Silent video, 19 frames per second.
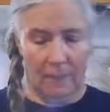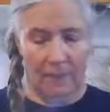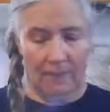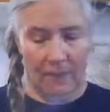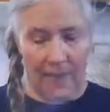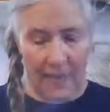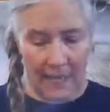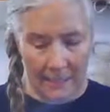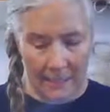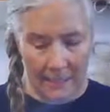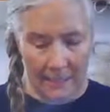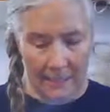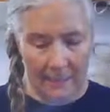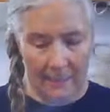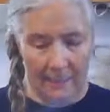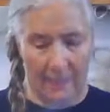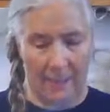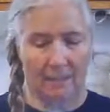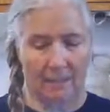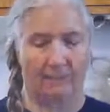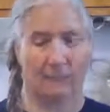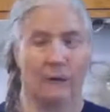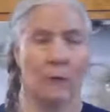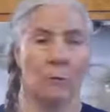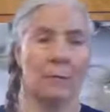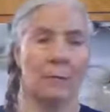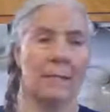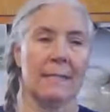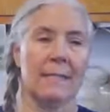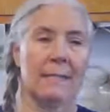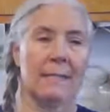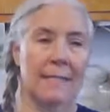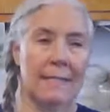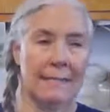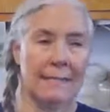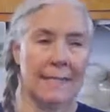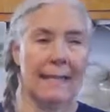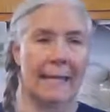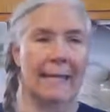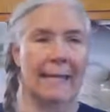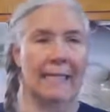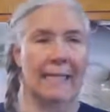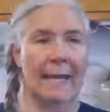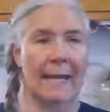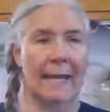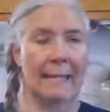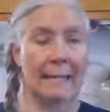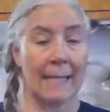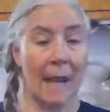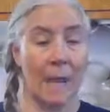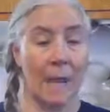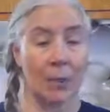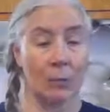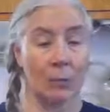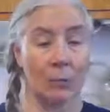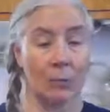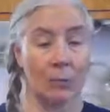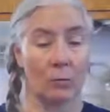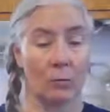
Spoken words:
Finally, I found a seat and sat down.